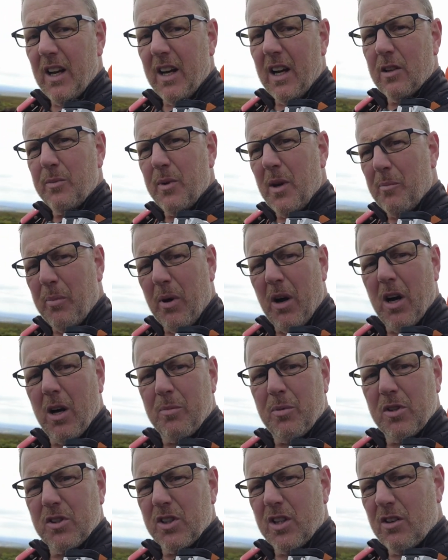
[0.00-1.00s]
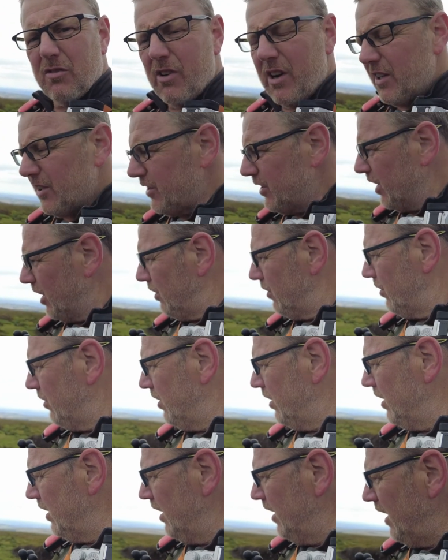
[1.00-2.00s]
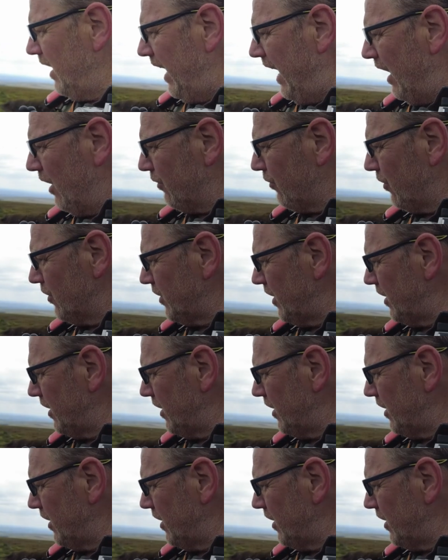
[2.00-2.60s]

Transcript: It gives me a purpose and a reason to go out for a